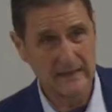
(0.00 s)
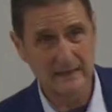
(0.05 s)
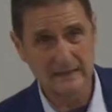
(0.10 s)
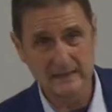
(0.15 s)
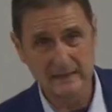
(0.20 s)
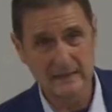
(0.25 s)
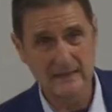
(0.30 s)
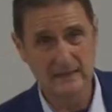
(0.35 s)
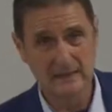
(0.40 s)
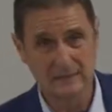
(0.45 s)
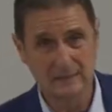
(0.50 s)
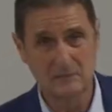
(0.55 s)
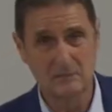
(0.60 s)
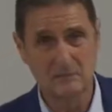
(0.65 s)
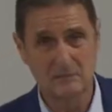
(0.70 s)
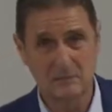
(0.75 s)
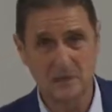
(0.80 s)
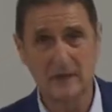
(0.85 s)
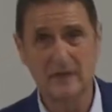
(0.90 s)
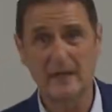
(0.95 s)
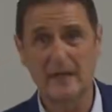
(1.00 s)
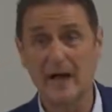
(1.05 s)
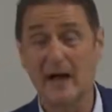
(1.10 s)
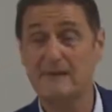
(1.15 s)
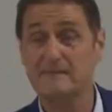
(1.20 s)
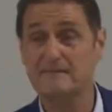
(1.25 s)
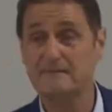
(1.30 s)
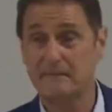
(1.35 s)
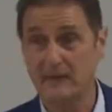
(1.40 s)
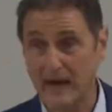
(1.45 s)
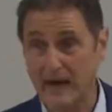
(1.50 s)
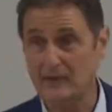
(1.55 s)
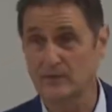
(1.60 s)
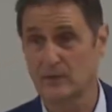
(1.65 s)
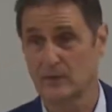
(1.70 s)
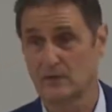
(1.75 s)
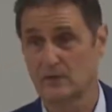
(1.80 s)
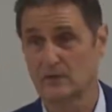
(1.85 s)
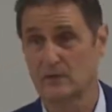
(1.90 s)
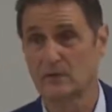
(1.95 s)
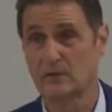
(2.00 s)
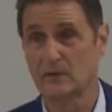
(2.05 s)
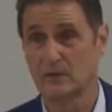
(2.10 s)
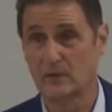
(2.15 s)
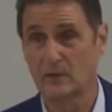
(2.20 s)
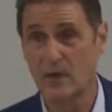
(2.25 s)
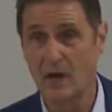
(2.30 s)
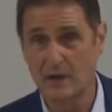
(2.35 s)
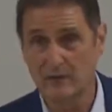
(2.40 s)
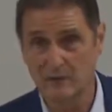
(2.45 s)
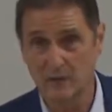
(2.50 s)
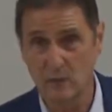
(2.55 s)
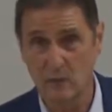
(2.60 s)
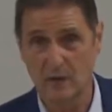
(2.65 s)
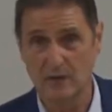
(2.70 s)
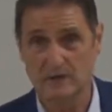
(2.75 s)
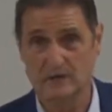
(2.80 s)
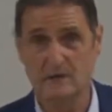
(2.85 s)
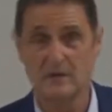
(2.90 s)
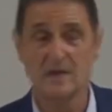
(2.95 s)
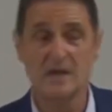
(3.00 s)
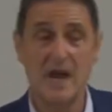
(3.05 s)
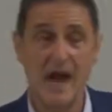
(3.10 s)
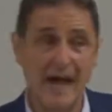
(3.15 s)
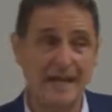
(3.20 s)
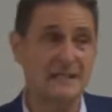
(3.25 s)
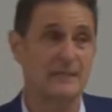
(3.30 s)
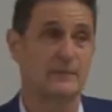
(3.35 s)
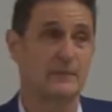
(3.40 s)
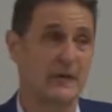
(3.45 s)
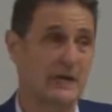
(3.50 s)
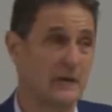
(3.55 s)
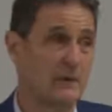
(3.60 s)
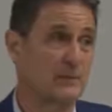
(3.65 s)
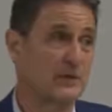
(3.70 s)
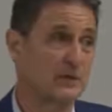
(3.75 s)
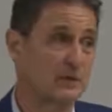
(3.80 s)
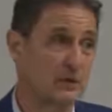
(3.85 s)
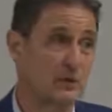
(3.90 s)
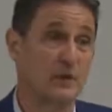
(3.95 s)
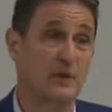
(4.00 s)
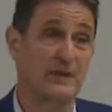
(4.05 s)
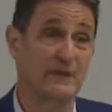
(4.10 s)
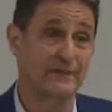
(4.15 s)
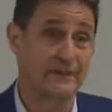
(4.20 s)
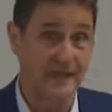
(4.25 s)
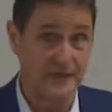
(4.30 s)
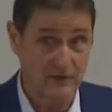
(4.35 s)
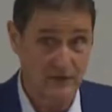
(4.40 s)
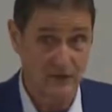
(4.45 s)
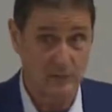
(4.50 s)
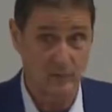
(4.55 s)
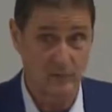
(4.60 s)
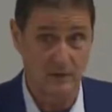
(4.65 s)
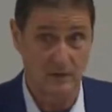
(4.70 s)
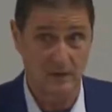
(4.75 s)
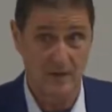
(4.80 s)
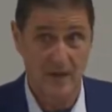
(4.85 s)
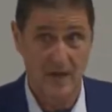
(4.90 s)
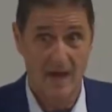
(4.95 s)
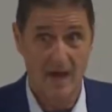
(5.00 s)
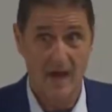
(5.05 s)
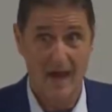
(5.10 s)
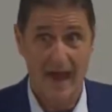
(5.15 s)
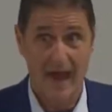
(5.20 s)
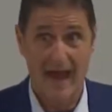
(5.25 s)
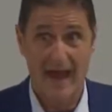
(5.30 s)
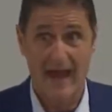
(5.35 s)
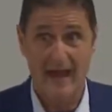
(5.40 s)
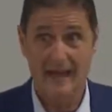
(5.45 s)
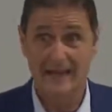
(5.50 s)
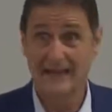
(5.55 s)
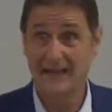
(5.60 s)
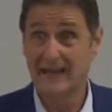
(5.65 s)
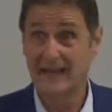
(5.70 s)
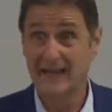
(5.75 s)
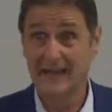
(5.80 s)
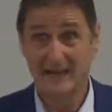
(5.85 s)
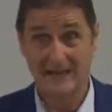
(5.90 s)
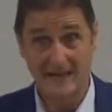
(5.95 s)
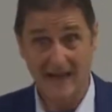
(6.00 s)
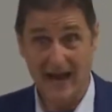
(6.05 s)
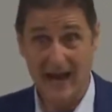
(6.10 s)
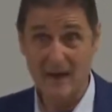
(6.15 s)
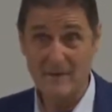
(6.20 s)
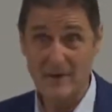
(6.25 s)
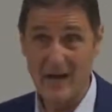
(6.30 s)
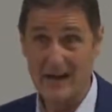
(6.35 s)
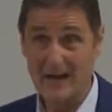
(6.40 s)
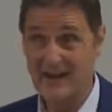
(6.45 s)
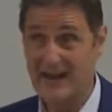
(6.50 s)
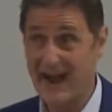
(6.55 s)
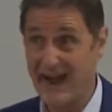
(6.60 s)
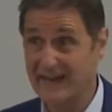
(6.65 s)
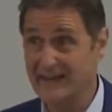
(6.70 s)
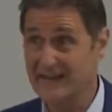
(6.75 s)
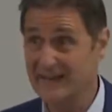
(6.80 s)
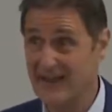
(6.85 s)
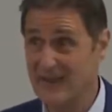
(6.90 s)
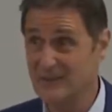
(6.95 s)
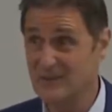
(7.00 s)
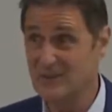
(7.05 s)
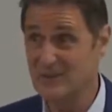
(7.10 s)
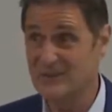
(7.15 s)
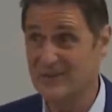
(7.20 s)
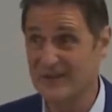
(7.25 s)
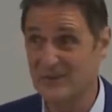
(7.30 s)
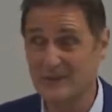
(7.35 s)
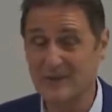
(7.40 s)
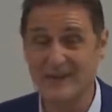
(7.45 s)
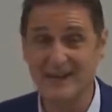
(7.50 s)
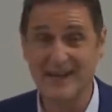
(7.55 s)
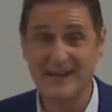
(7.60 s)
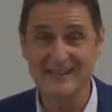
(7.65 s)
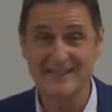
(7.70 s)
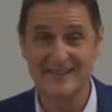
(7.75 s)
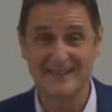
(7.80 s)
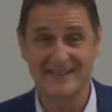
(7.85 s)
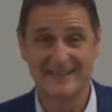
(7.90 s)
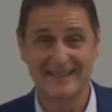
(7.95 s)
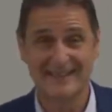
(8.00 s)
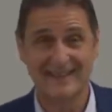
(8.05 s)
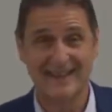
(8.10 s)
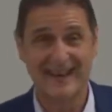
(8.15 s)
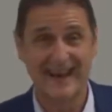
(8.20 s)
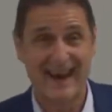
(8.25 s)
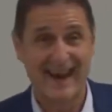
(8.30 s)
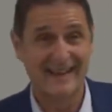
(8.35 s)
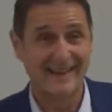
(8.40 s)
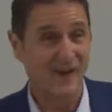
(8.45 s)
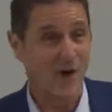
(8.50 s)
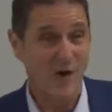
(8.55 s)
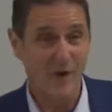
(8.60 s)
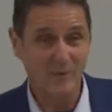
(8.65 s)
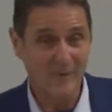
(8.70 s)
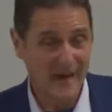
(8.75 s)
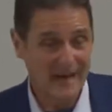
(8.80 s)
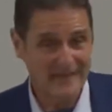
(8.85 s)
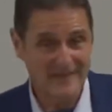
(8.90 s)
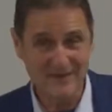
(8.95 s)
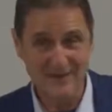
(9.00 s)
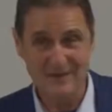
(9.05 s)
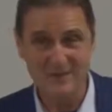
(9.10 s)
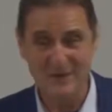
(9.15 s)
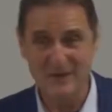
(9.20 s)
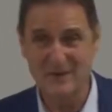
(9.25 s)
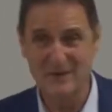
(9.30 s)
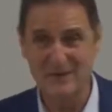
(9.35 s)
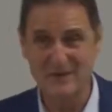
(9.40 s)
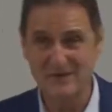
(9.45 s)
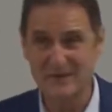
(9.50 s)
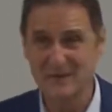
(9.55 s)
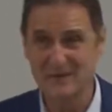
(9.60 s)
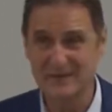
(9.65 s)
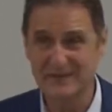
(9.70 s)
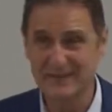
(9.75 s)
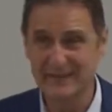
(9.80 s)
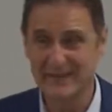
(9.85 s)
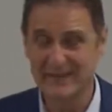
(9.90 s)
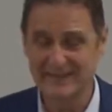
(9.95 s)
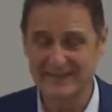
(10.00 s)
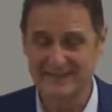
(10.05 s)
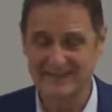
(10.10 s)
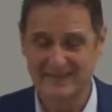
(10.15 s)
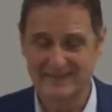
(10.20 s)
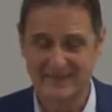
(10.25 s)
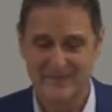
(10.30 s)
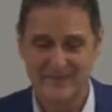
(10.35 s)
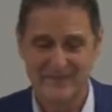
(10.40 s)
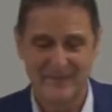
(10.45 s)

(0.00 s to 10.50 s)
is really a favor to your loved ones not to become a drooling vegetable. And how about a 99% reduction, and all based on peer-reviewed studies?